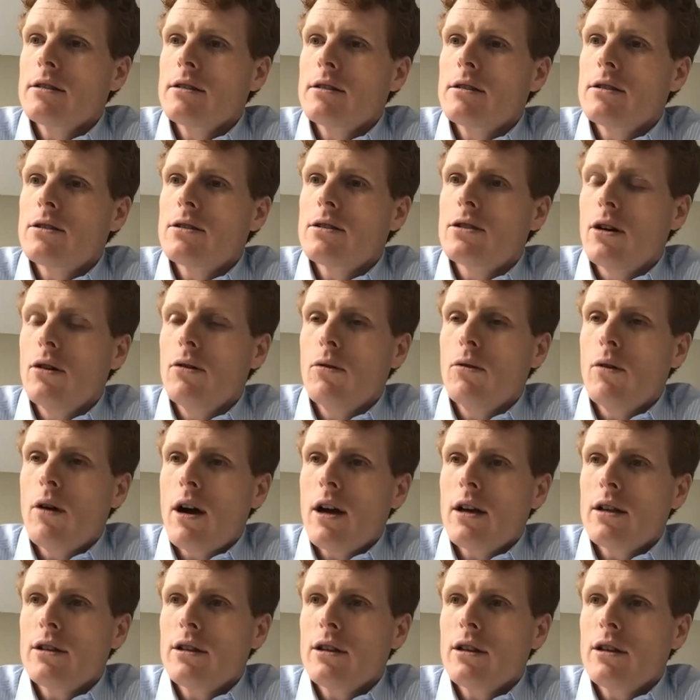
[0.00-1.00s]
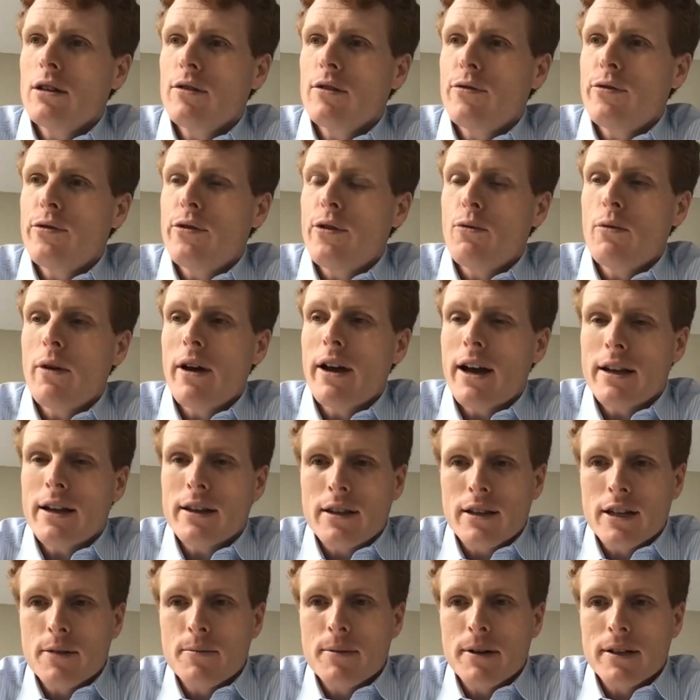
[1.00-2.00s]
So the way I
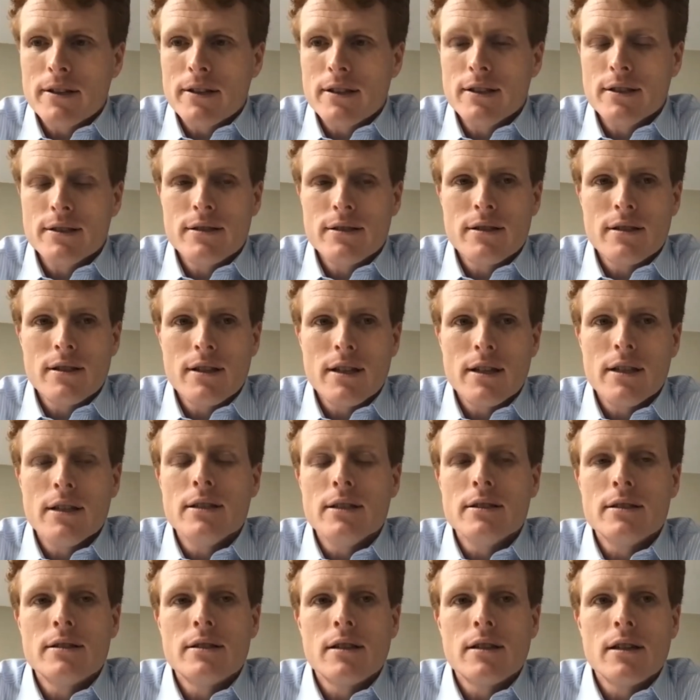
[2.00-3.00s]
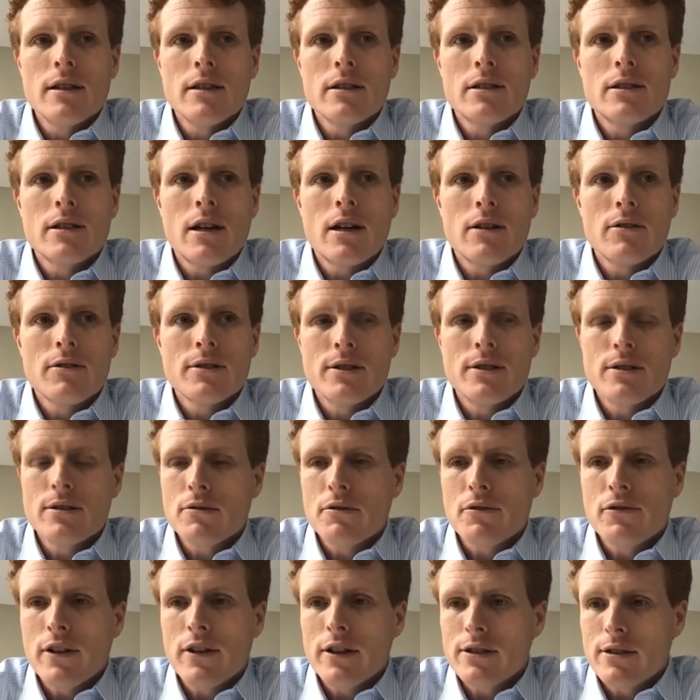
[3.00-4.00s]
think about this is Congress is a
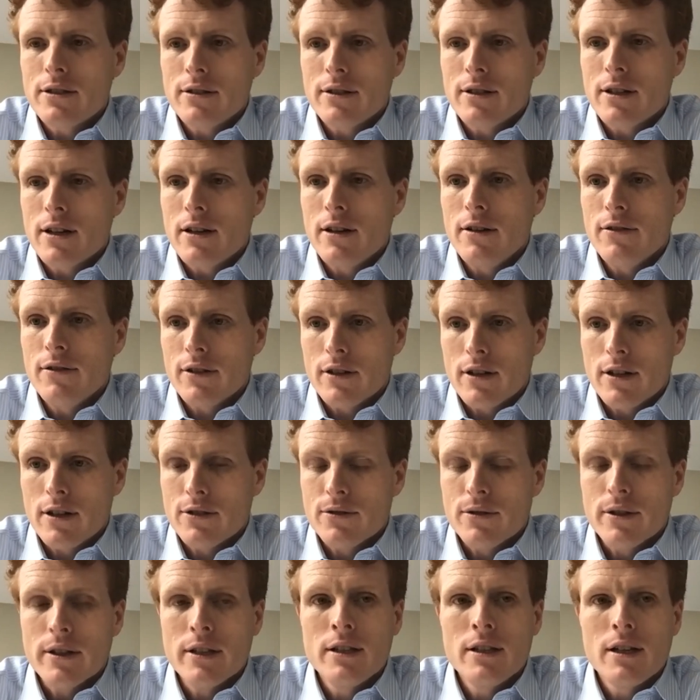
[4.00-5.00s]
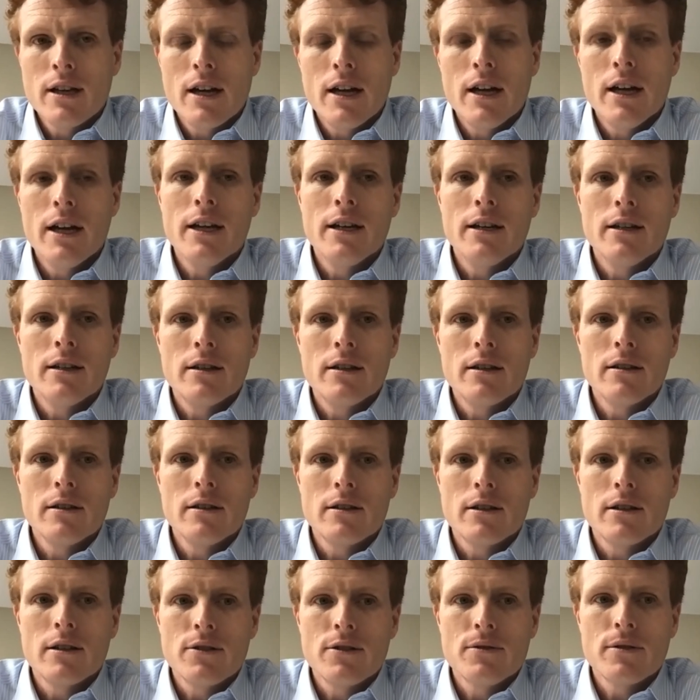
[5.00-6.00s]
reflection of a country, and the
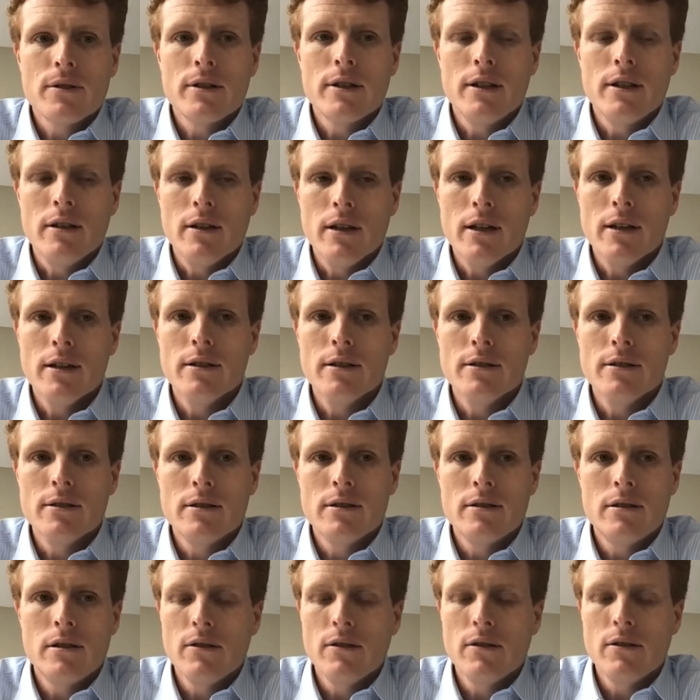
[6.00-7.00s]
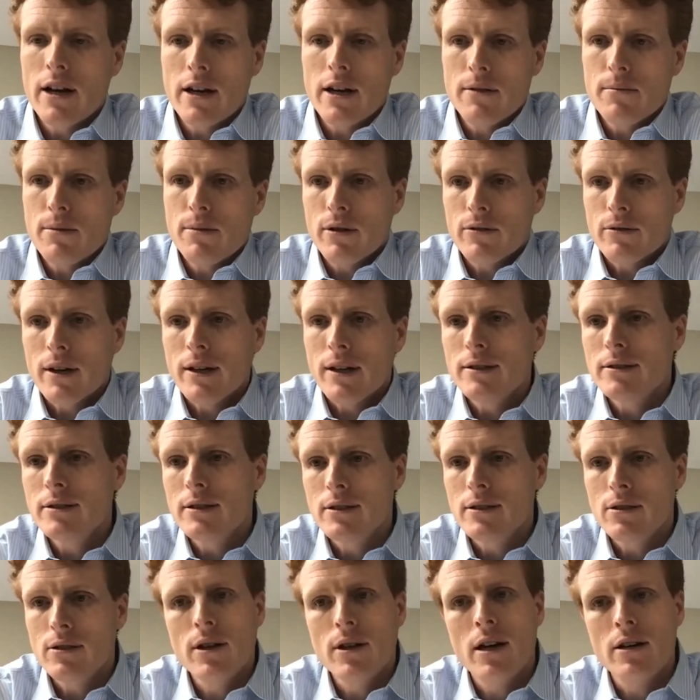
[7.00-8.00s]
country is divided and polarized.
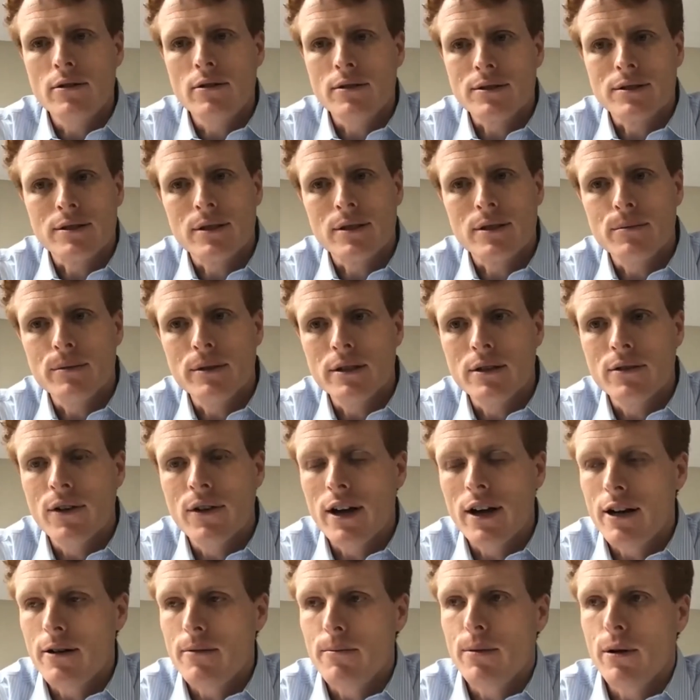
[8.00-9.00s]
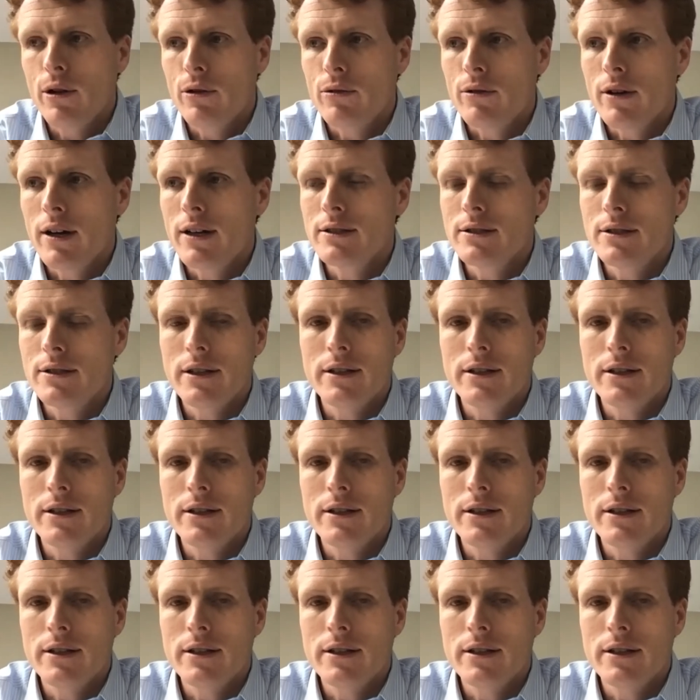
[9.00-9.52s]
And so Congress is going to be divided and polarized.